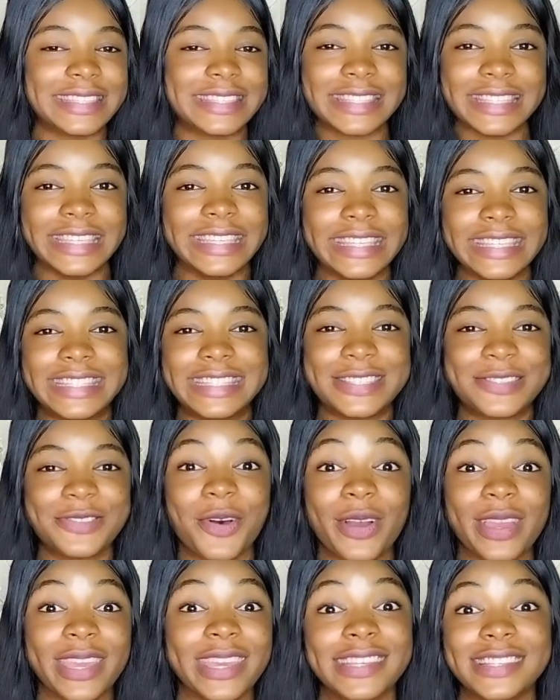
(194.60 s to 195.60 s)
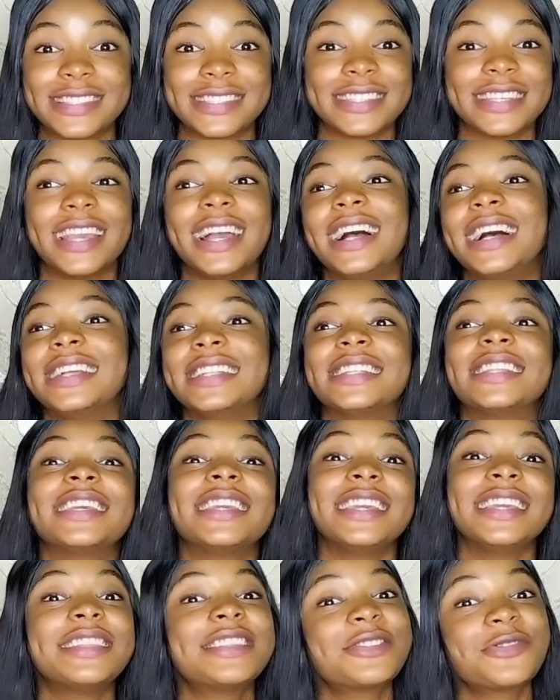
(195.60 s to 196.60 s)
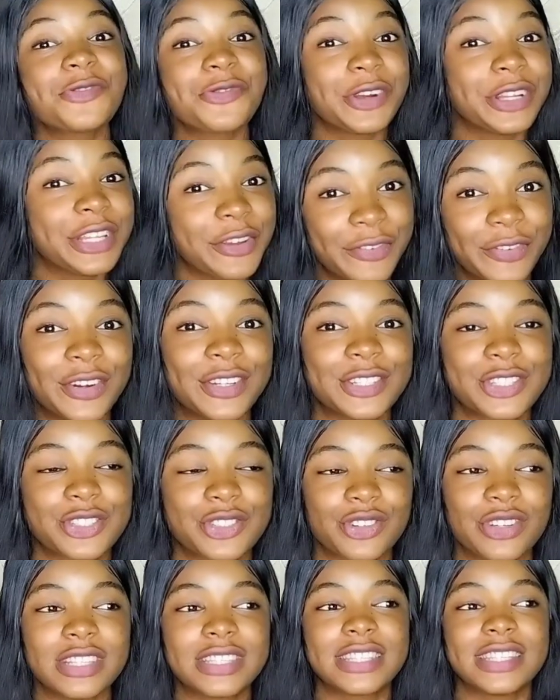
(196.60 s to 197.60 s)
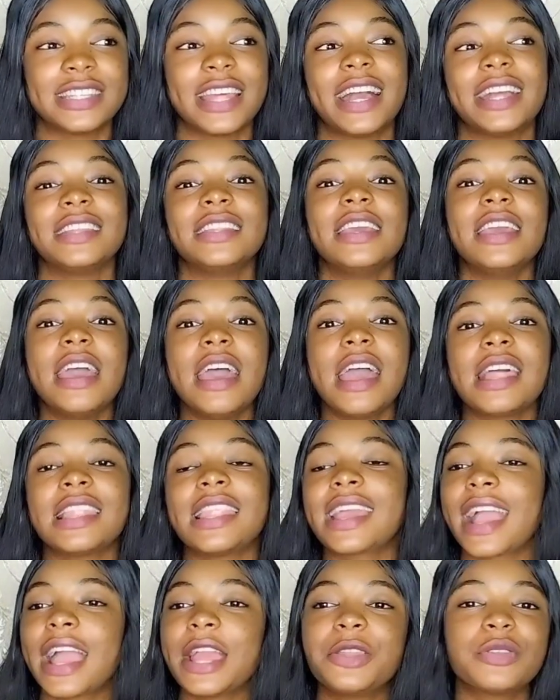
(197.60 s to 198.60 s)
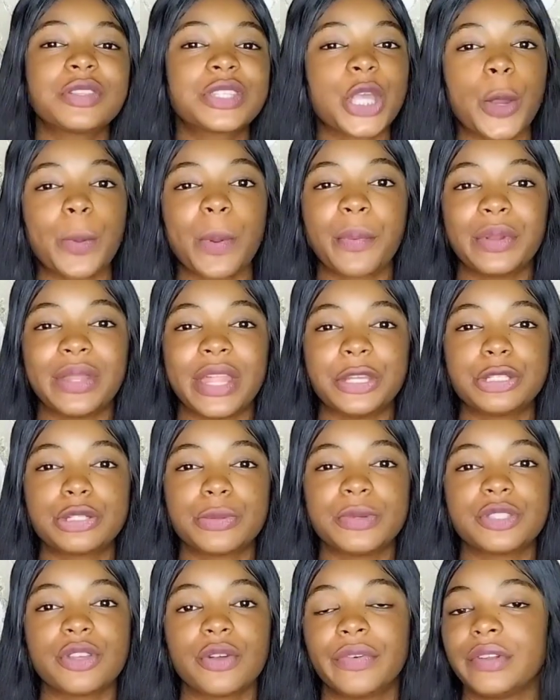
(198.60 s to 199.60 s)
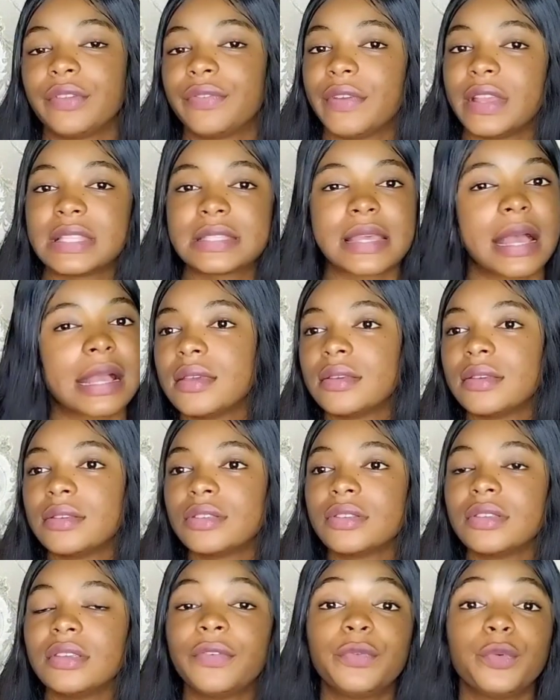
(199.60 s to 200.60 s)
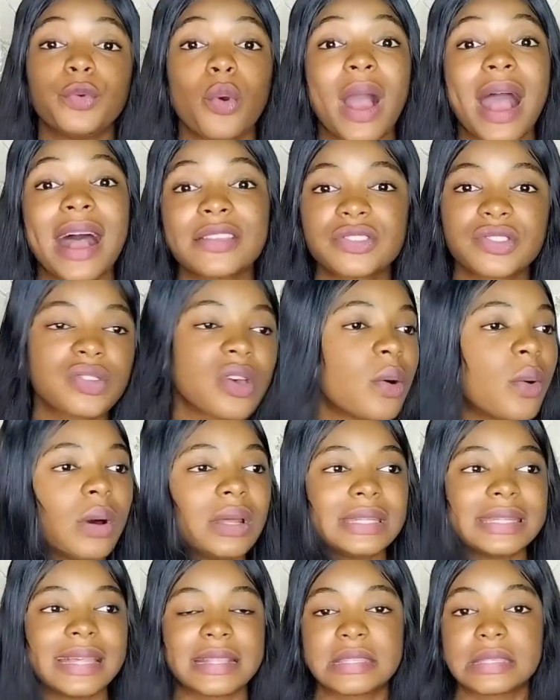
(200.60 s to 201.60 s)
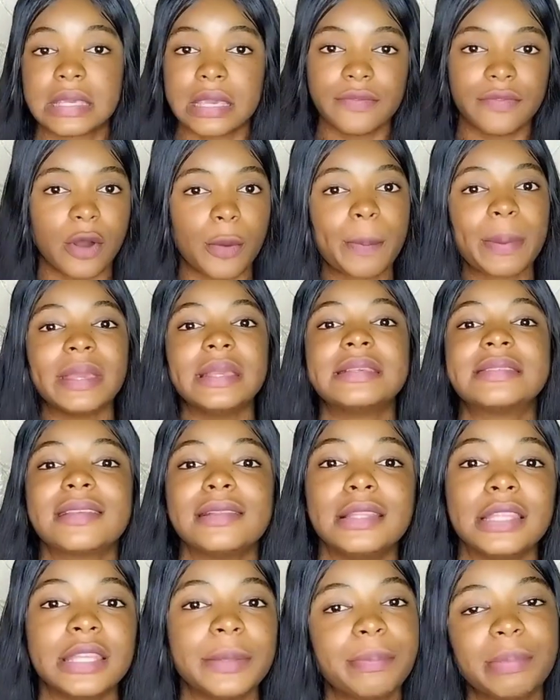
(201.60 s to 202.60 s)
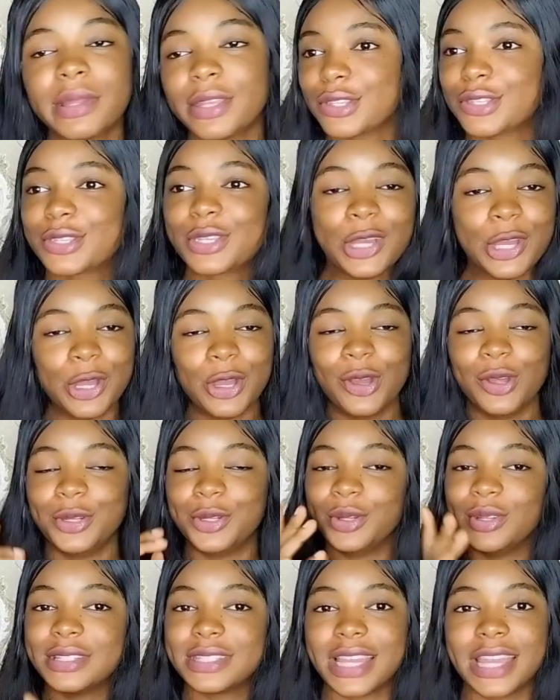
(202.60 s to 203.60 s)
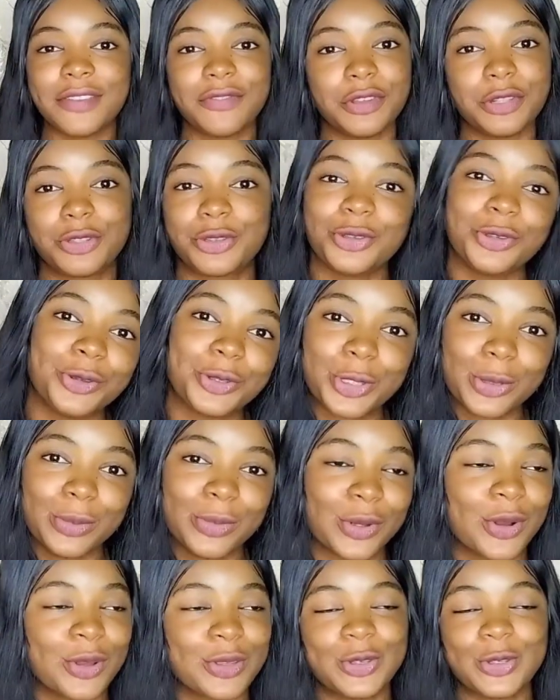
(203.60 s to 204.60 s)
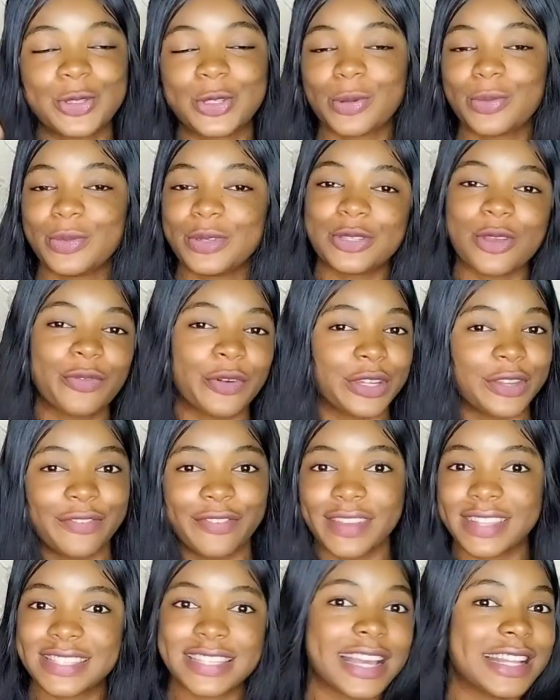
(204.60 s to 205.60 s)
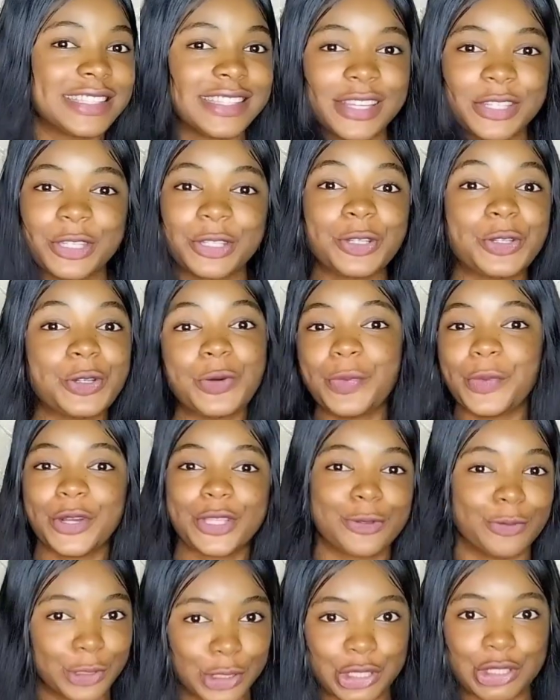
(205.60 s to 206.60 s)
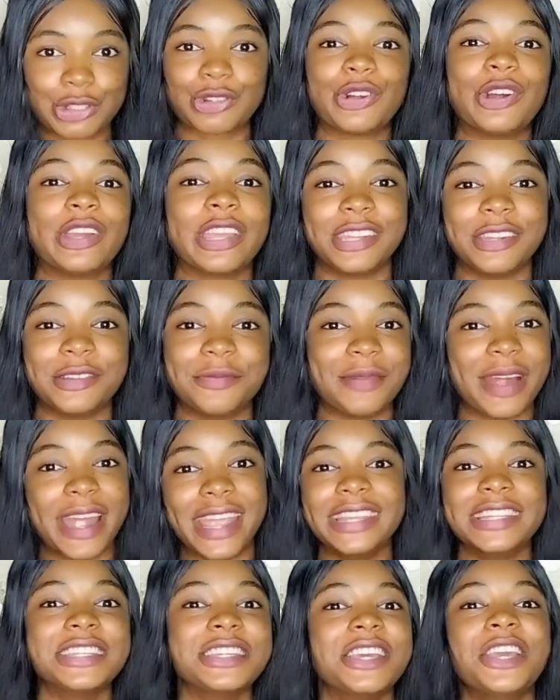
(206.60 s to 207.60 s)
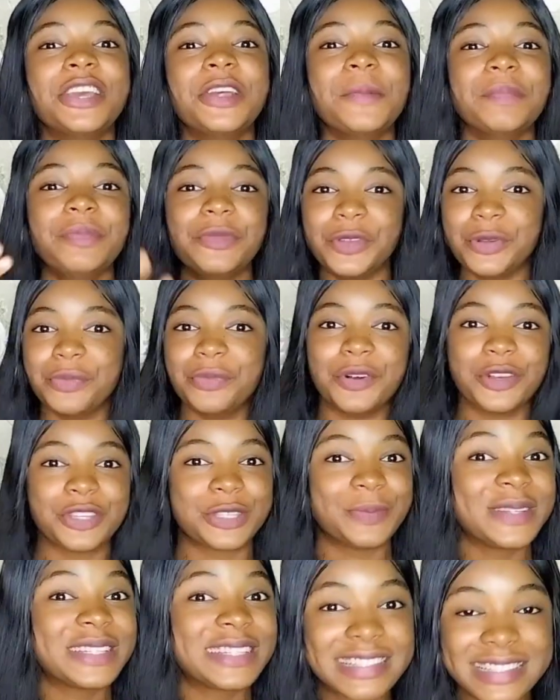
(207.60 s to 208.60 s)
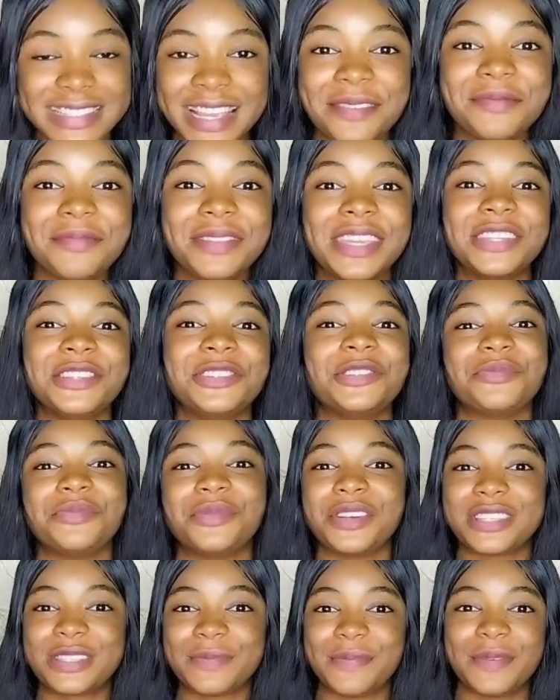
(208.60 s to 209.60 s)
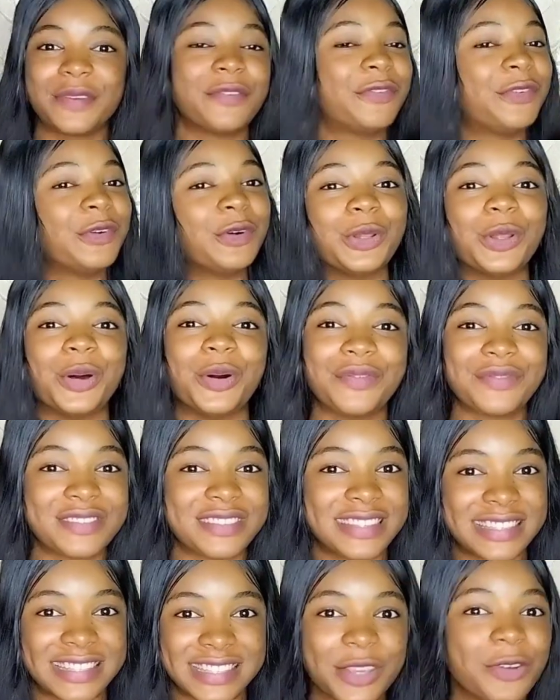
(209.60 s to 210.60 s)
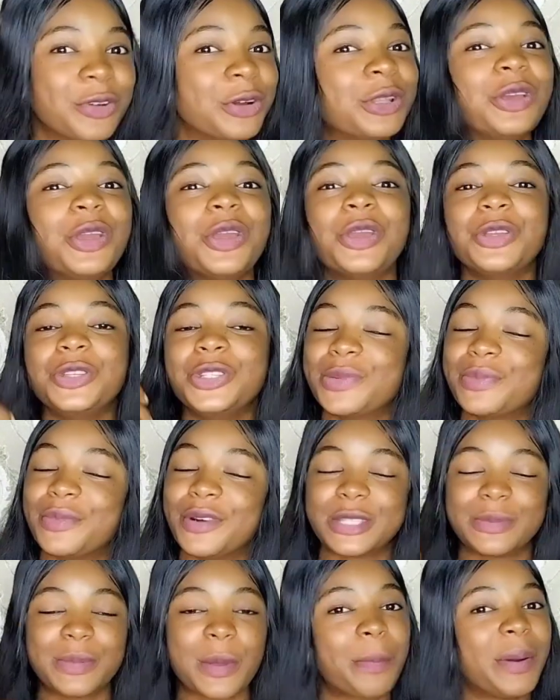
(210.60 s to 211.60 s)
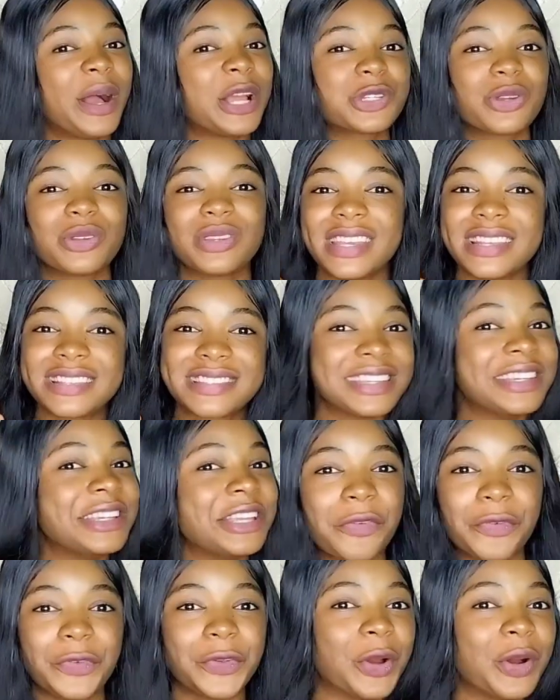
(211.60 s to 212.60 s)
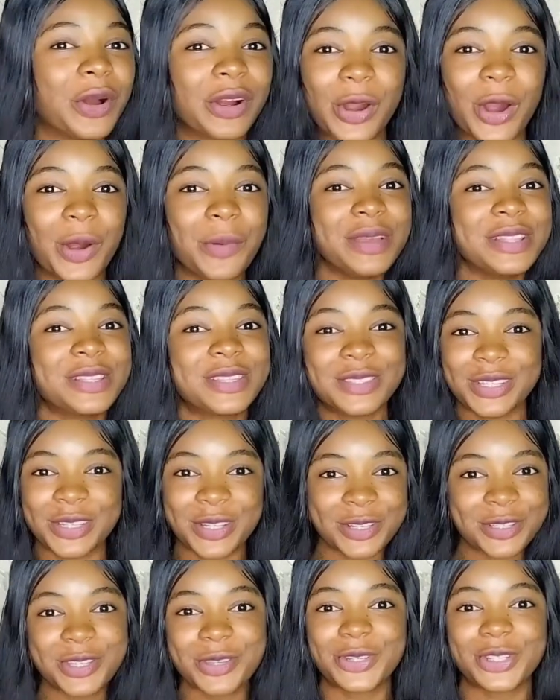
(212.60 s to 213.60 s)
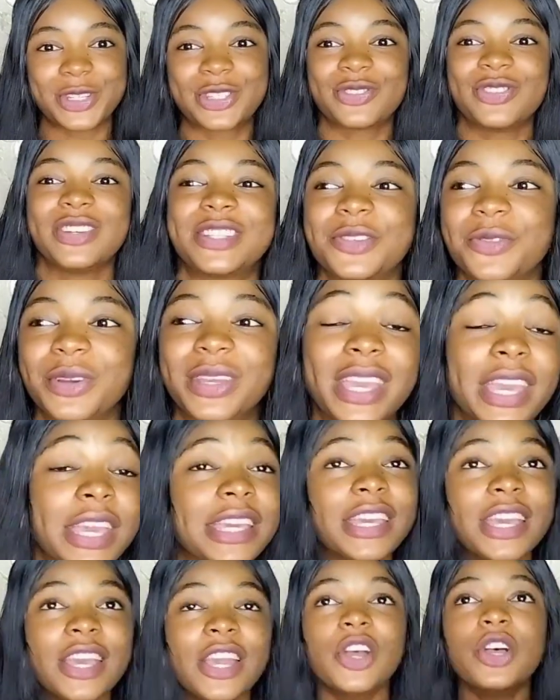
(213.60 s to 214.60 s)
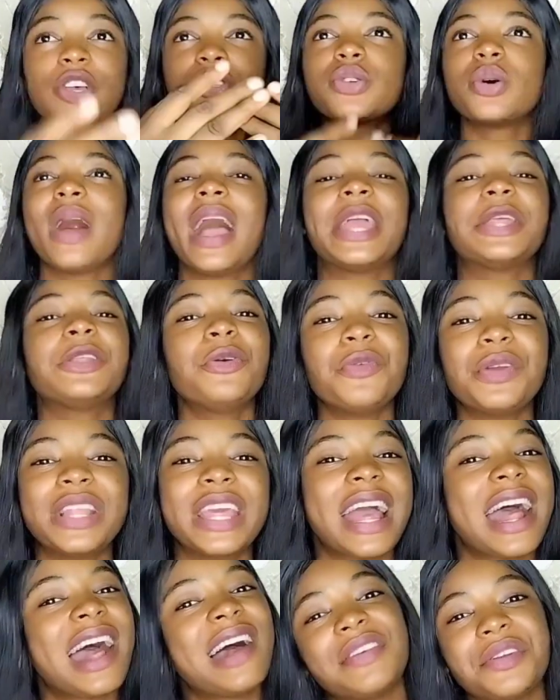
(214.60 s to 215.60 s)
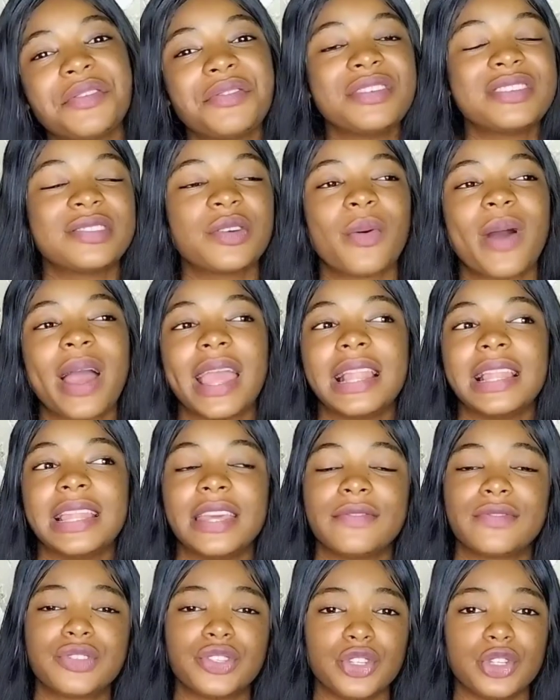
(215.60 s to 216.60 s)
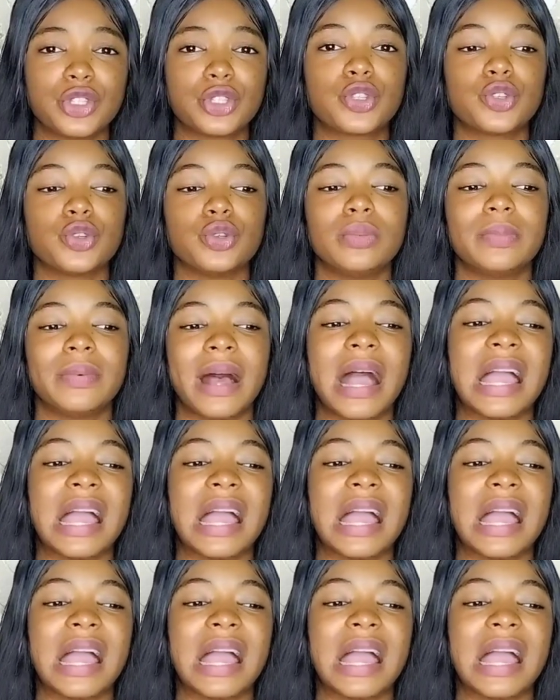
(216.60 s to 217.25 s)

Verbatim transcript: It is not easy, and it's really frustrating. And like I do tell people that YouTube is not for the faint acted. If you are someone that give up easily, please don't dive into YouTube because YouTube is not for the faint-hearted. You must be strong in the mind. You must be determined. You must be full of zeal. You must be passionate if you're coming to the YouTube straight. Okay, so I don't really have a reason why I left YouTube. Like,